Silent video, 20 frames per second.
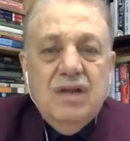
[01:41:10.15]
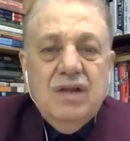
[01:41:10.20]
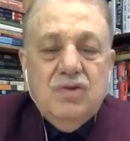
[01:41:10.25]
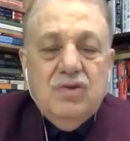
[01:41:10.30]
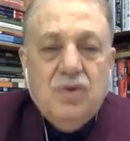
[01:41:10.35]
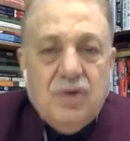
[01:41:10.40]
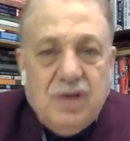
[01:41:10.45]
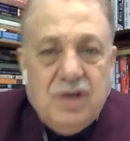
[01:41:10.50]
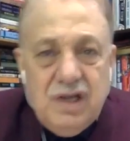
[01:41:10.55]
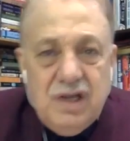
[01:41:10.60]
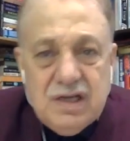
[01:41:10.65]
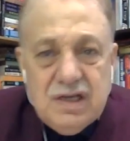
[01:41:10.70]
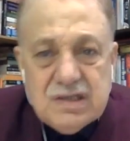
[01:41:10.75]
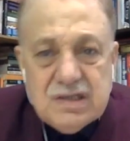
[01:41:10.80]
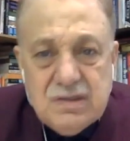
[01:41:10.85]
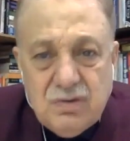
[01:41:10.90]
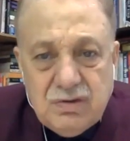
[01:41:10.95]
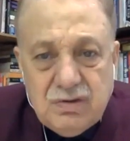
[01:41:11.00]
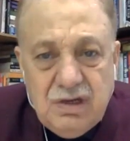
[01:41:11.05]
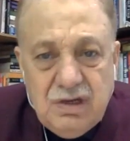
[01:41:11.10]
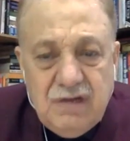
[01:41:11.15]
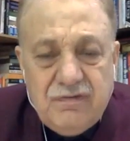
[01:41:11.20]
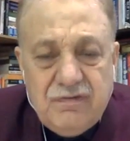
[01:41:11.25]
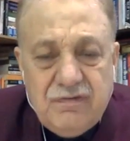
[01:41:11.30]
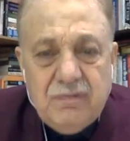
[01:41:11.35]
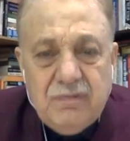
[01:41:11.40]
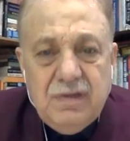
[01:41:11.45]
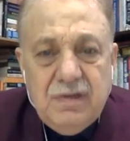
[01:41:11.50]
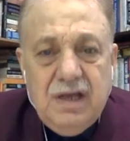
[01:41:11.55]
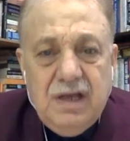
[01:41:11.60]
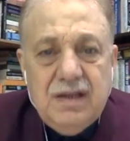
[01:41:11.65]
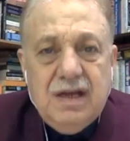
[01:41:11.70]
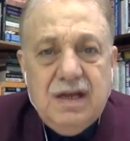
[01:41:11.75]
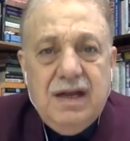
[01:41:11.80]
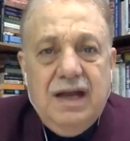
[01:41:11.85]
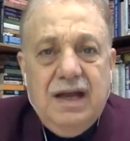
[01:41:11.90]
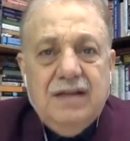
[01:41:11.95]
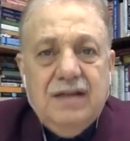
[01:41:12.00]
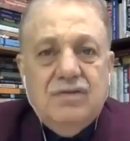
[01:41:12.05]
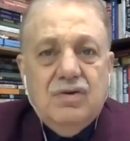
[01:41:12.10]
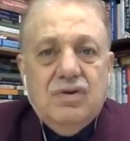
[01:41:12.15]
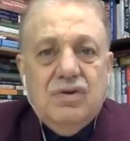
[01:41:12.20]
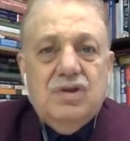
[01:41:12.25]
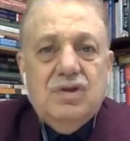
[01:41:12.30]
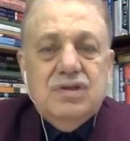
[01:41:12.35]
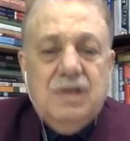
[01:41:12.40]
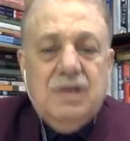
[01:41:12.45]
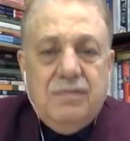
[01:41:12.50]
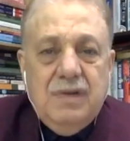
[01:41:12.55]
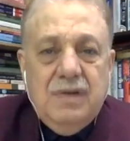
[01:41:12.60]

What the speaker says: Turkey is looting from the other hand. Turkish